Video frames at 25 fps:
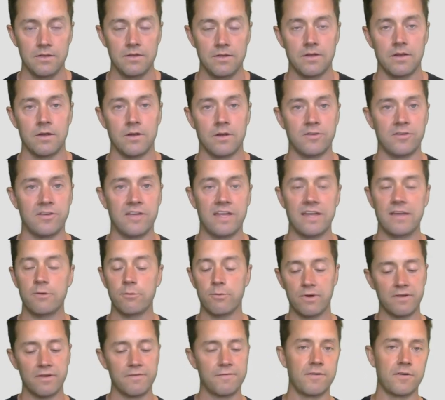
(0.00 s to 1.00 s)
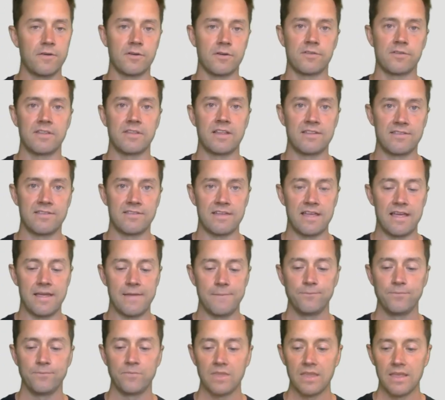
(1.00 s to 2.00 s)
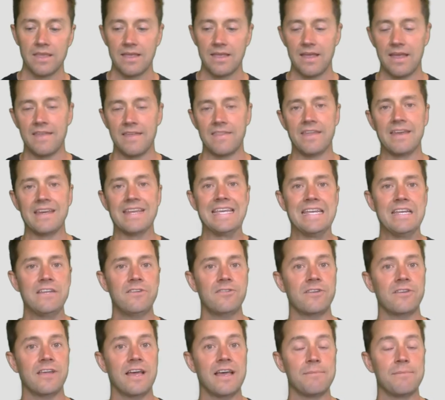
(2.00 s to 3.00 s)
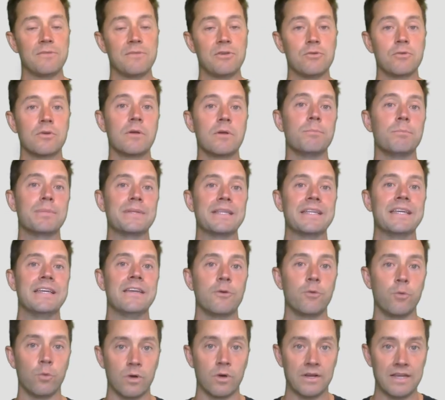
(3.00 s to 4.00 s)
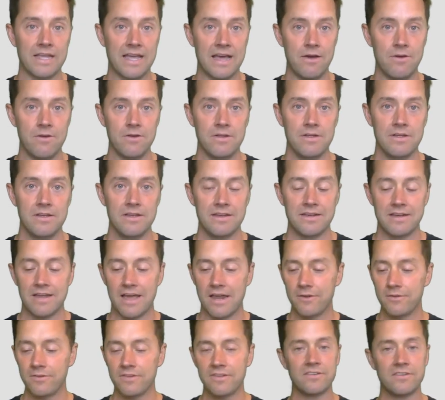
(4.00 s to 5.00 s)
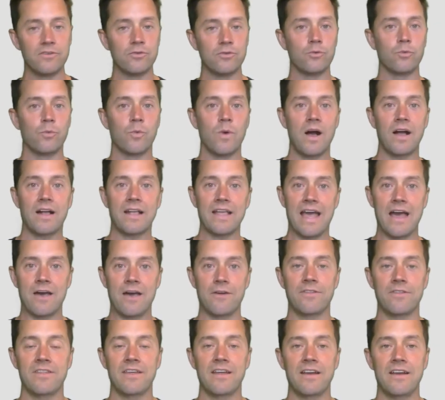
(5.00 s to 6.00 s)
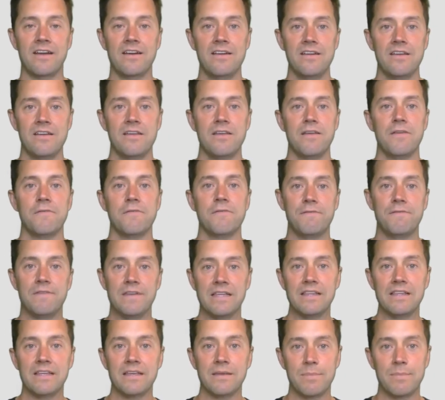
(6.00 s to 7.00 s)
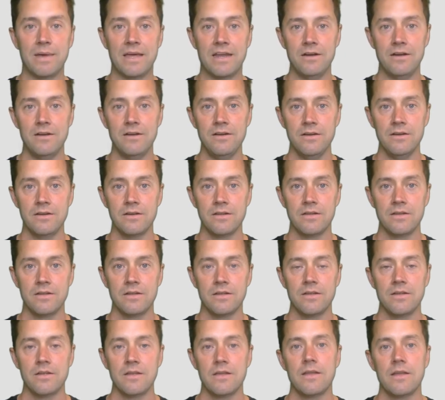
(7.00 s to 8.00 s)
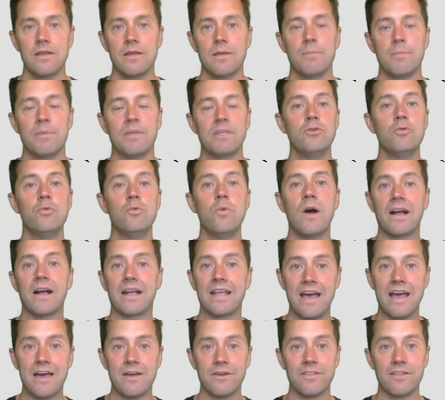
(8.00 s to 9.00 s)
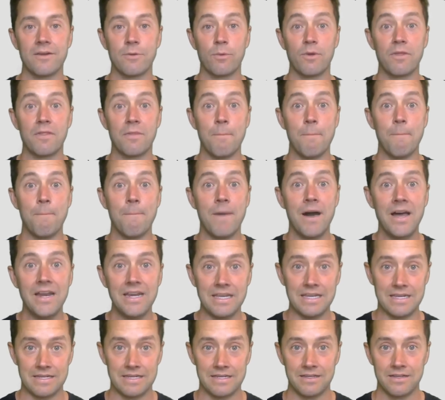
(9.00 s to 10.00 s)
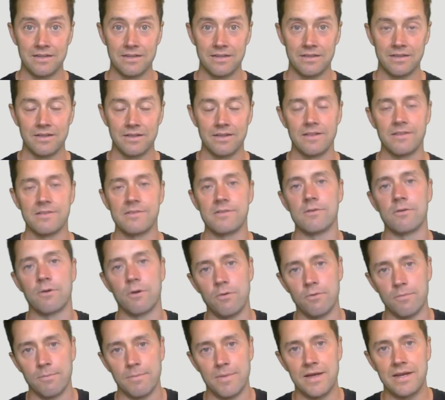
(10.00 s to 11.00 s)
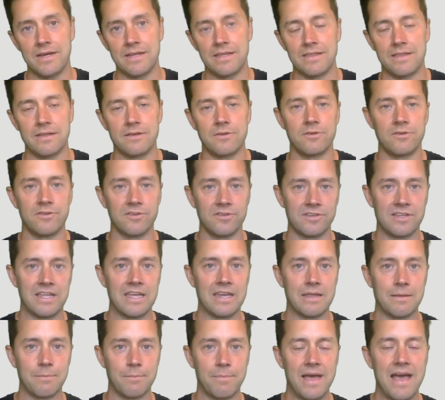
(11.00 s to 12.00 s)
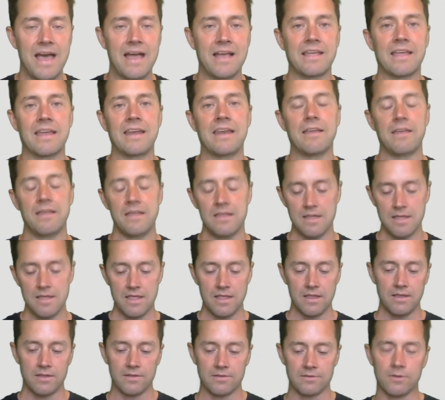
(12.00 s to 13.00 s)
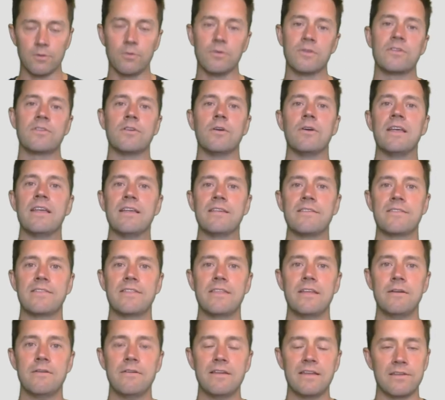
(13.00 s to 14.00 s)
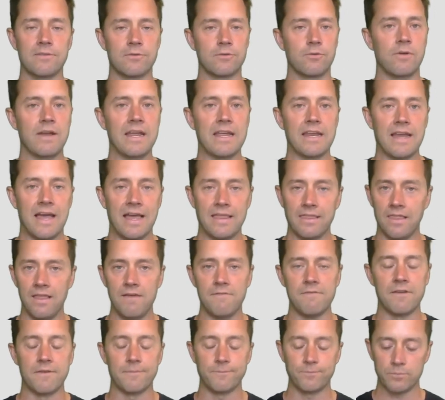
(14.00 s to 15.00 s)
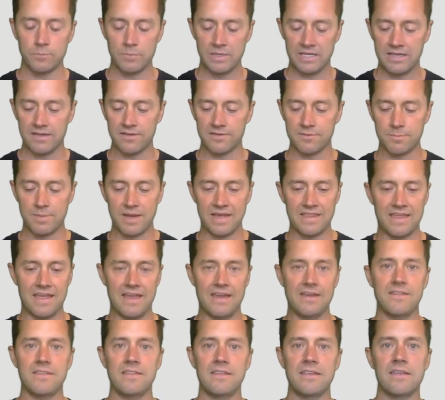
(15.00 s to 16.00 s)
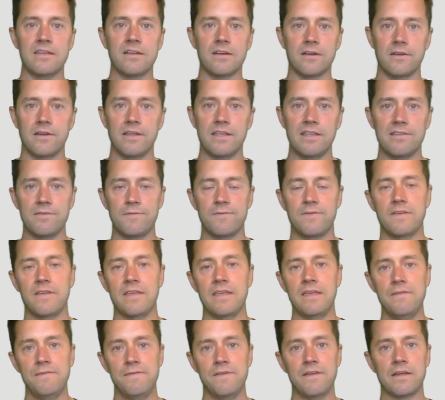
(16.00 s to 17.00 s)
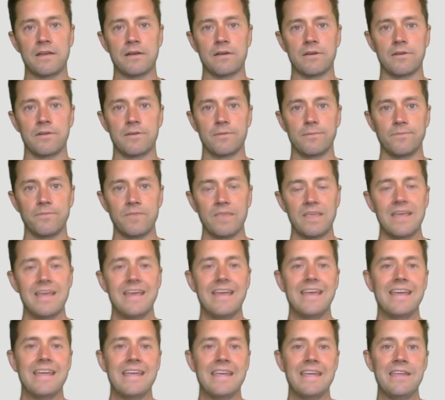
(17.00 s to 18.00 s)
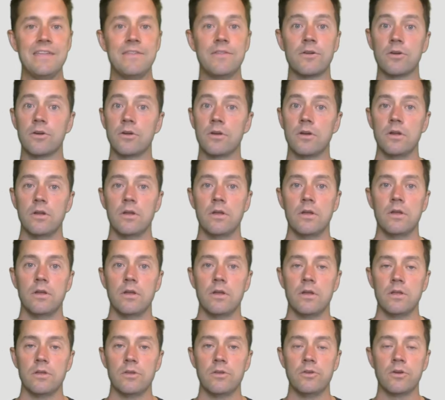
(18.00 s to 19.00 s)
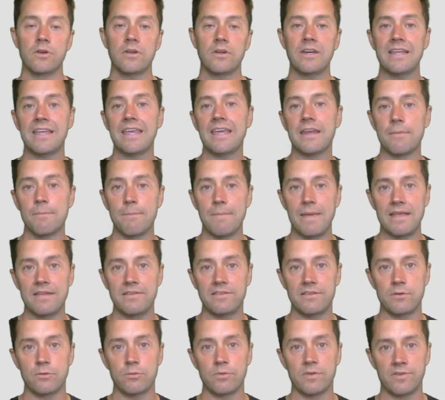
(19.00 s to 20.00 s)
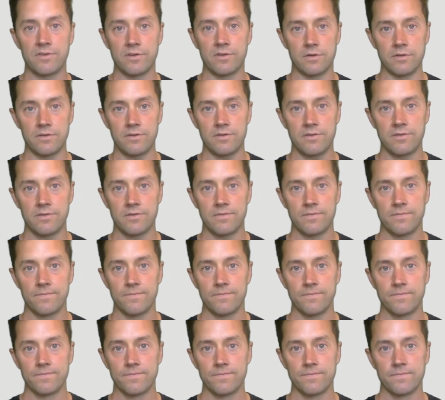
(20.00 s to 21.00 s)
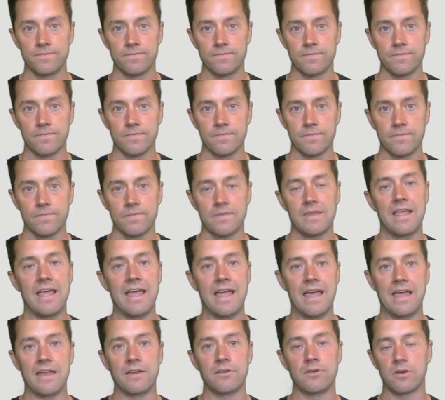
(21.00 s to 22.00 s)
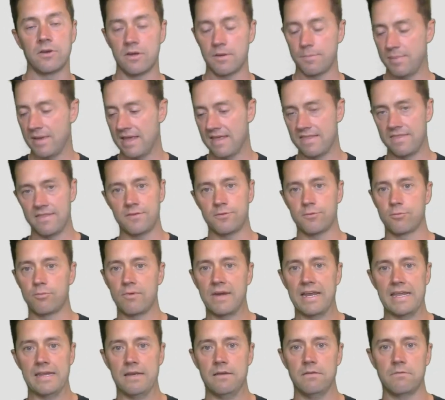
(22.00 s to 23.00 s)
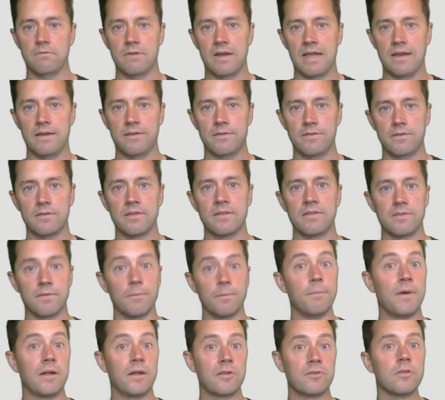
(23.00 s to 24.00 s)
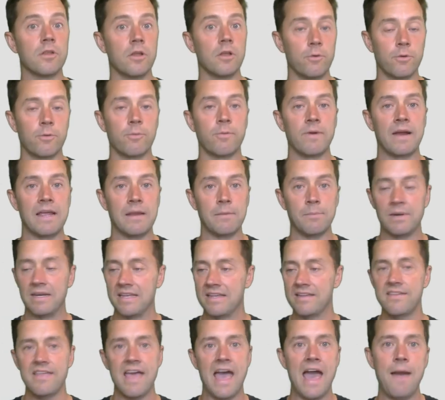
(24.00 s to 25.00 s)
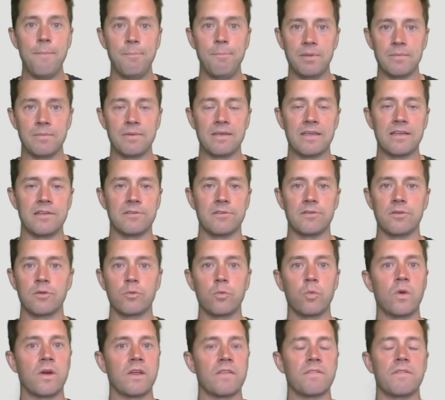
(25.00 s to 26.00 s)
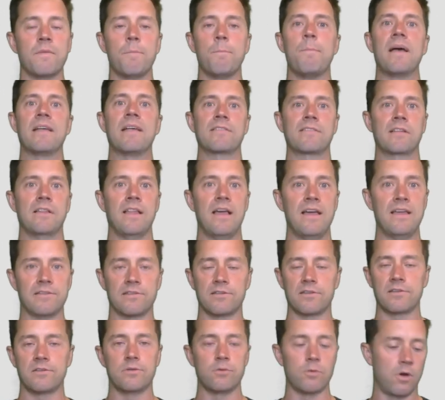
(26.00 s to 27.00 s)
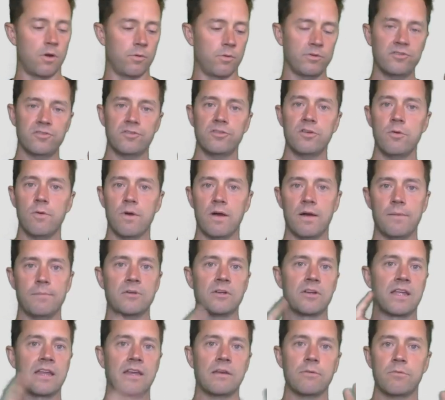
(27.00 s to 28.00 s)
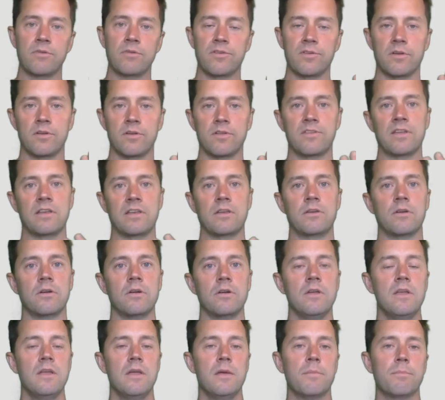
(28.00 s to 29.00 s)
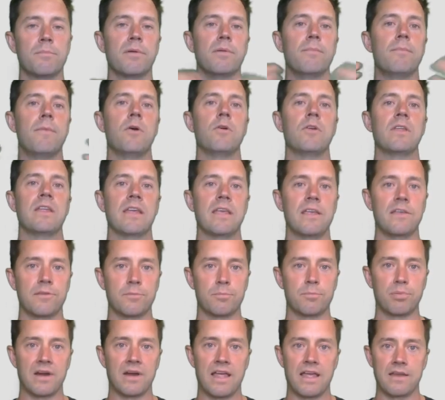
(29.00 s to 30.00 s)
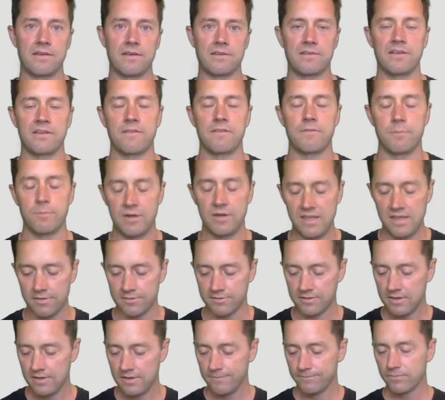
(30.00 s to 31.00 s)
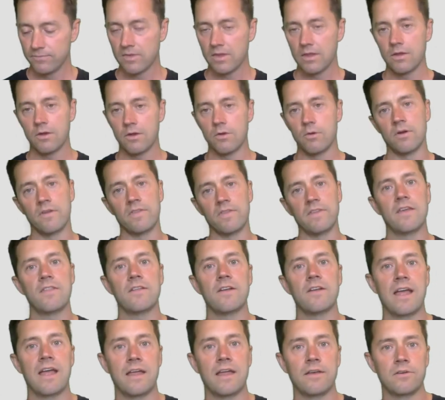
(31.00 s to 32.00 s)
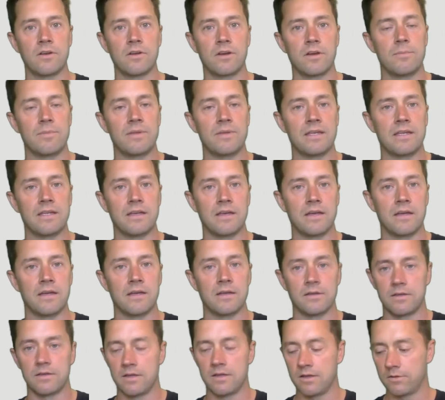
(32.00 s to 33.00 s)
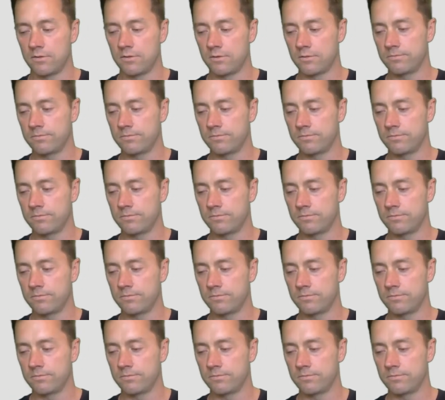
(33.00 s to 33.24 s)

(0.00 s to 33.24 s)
on January 1st, let's say. And then each time you complete a workout, not only do you walk out of there feeling better, but you walk out of there with money. It's your own money that you're just getting back. And so his theory is great. I love it because by the end of the year, he figures either you're going to get amazing results and you're going to pay this rate, right? It's a much lower rate, but he's happy because you're one of the best clients because you always show up, you're getting results, and you're promoting his brand to everybody else. Or on the other hand, you're going to be a